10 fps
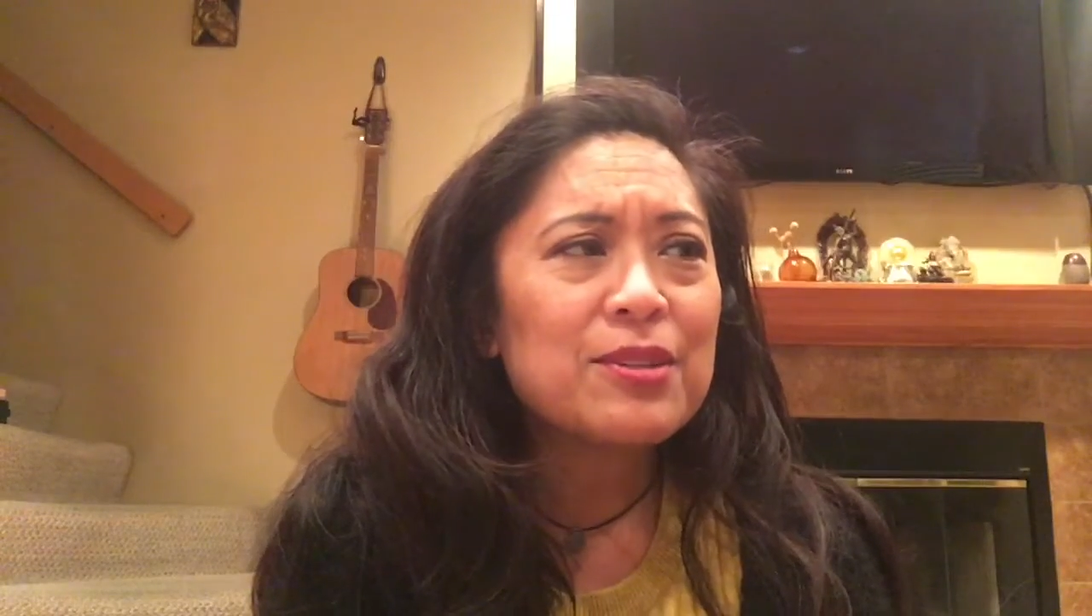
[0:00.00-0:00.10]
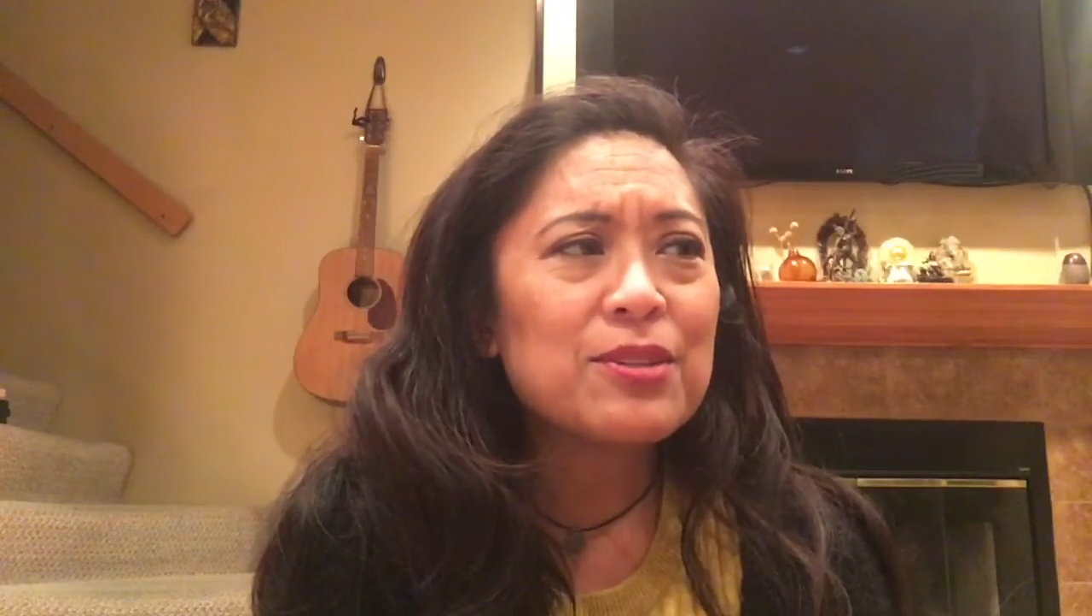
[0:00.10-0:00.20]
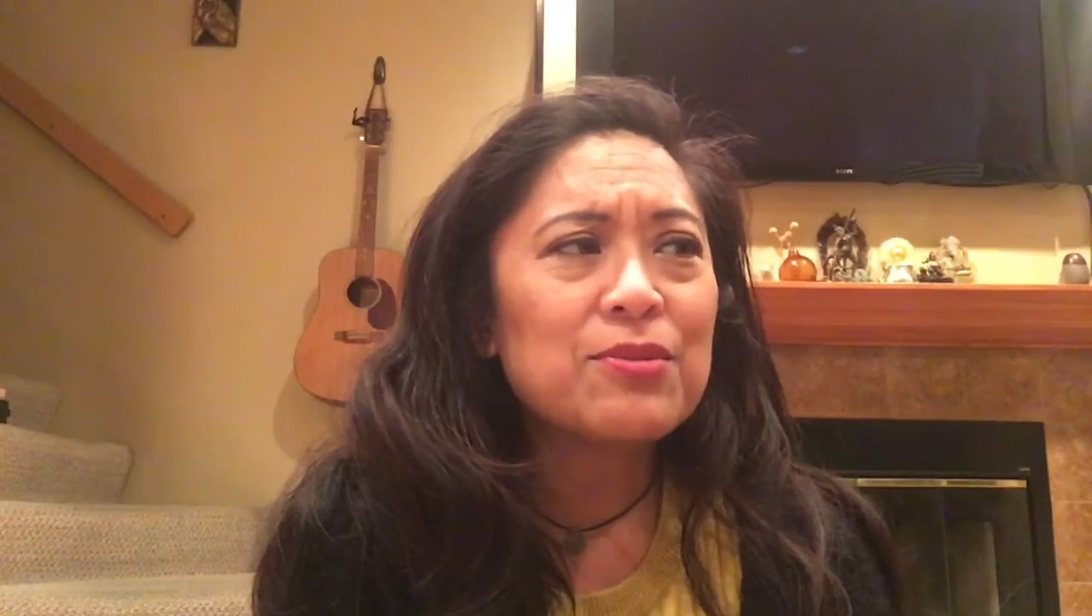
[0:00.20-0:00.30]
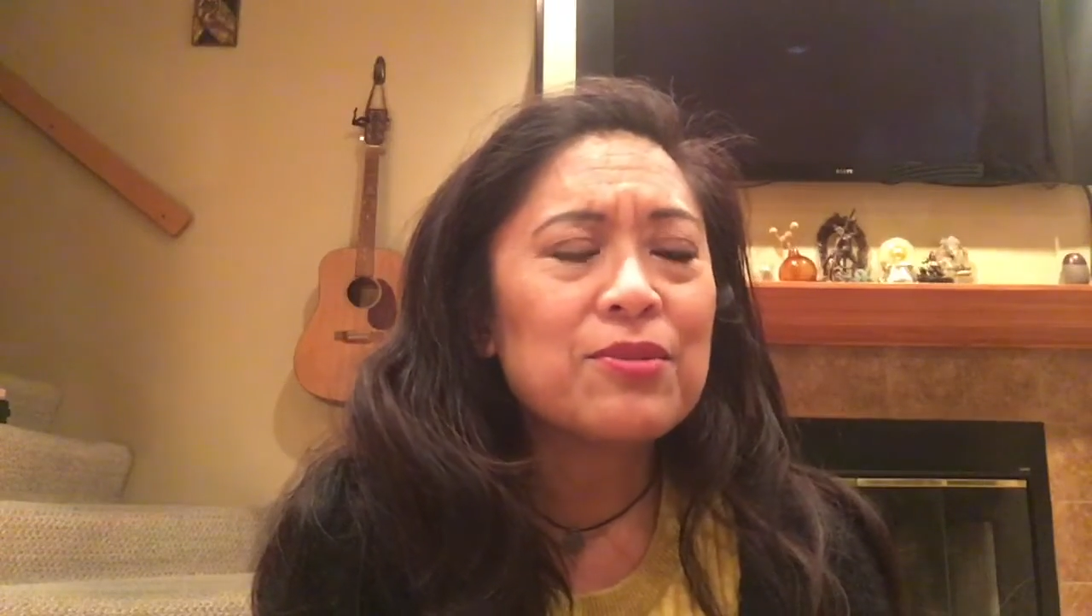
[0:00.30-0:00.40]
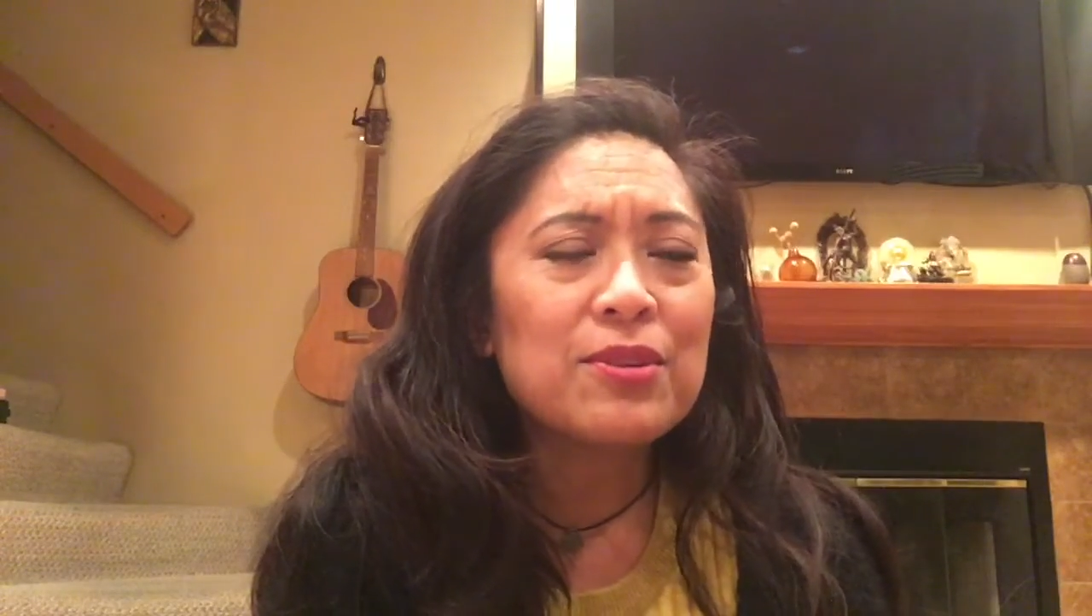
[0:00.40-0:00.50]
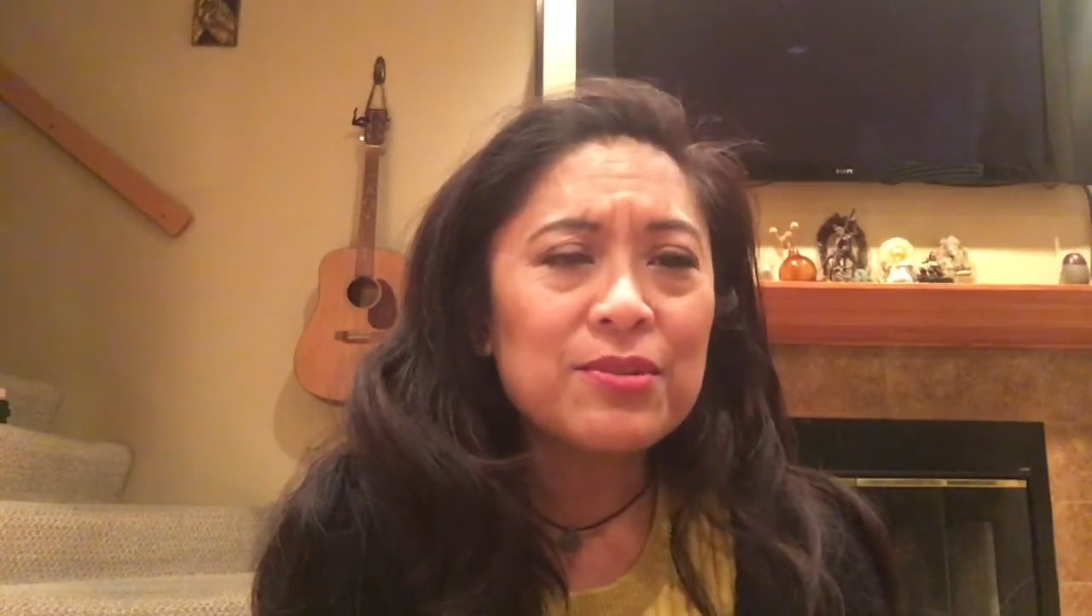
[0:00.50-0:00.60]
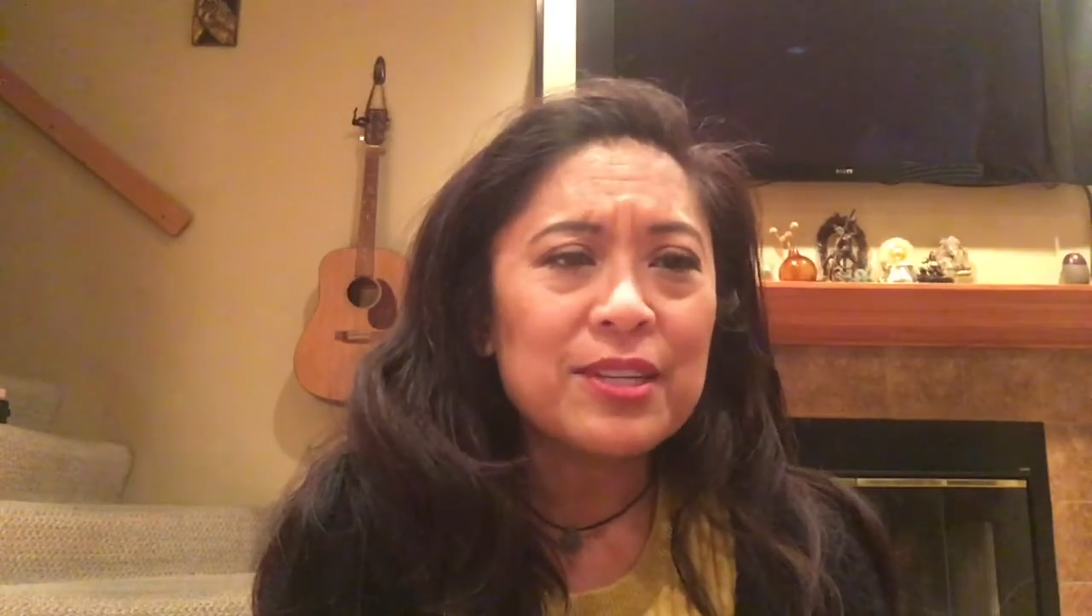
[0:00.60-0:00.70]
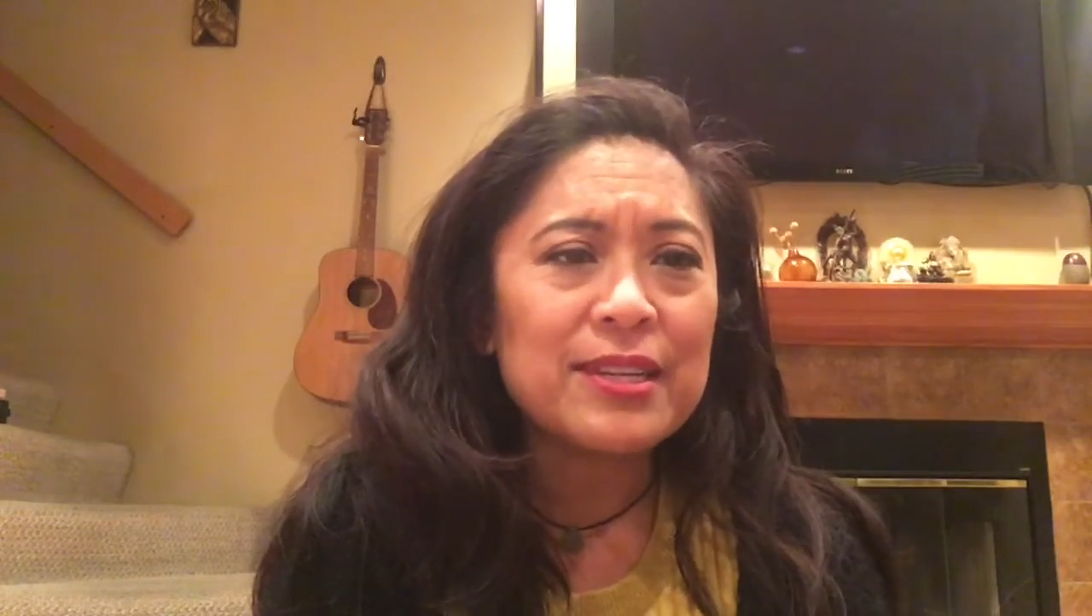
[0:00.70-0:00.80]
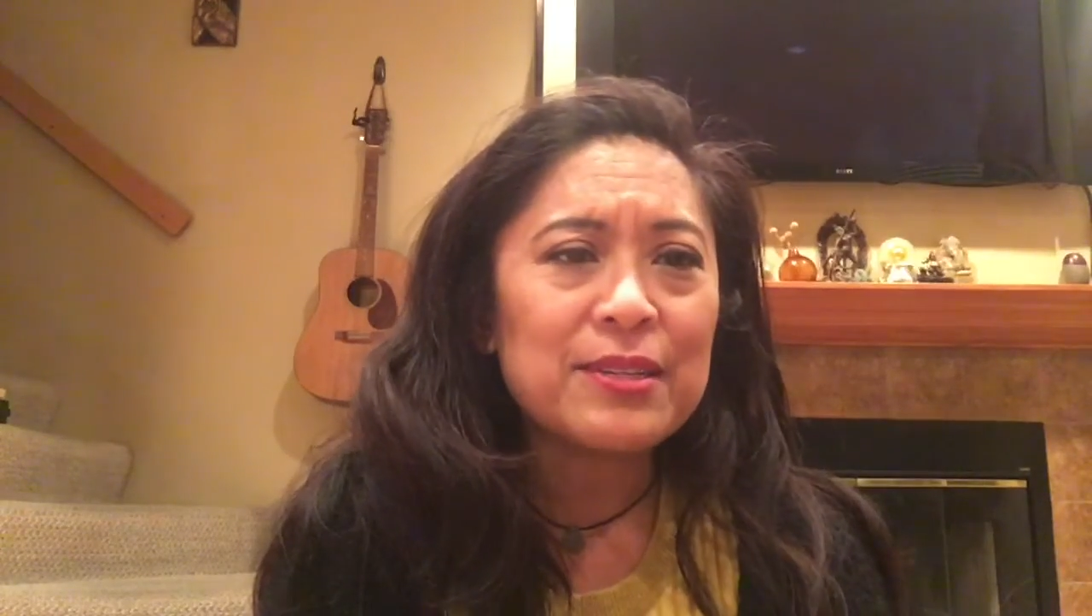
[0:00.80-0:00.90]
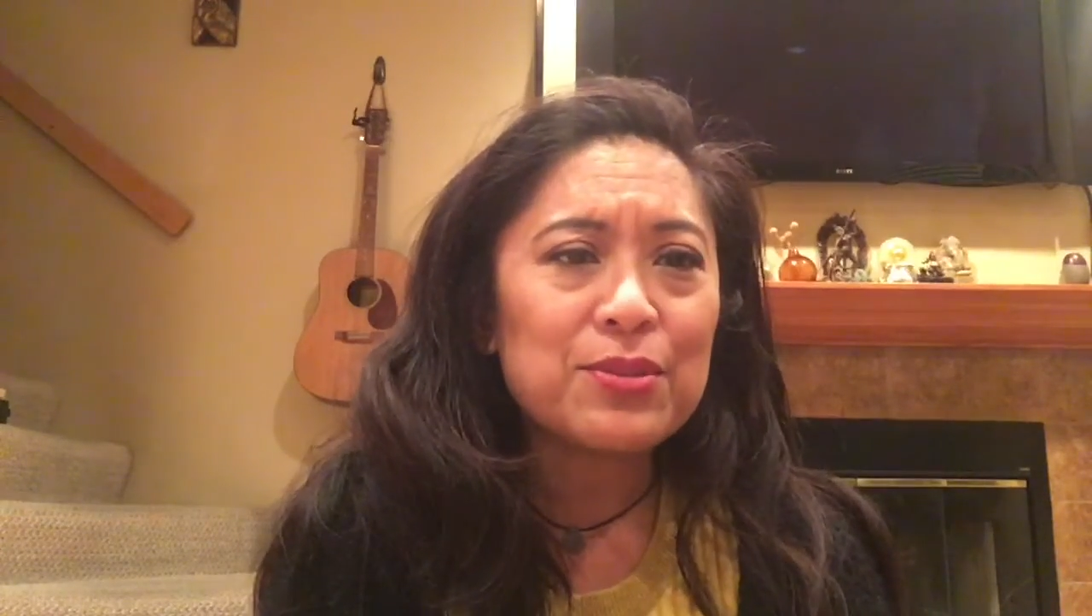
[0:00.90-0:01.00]

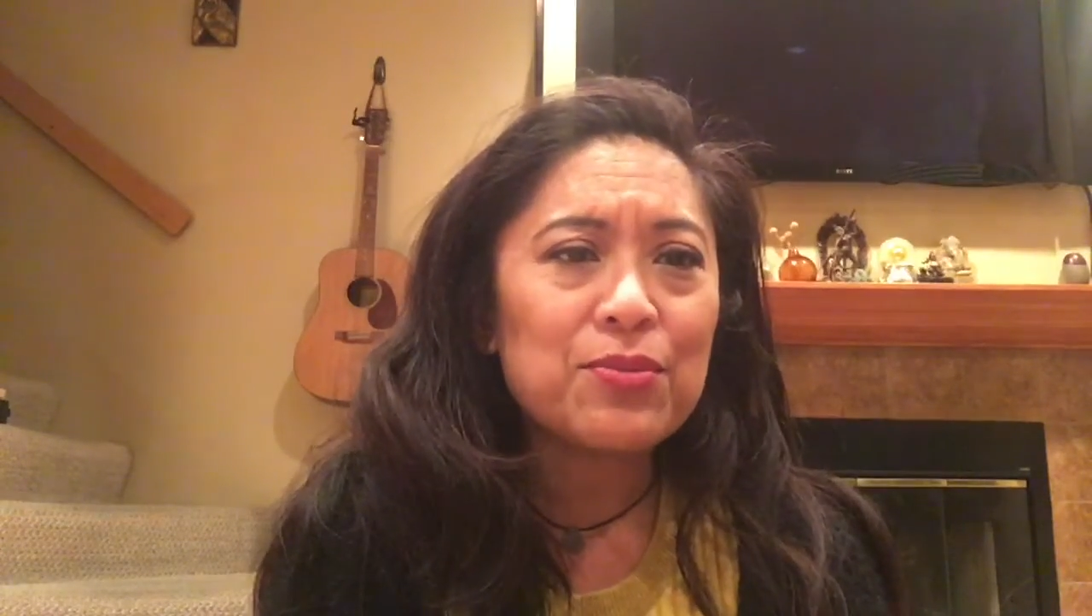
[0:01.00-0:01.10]
notice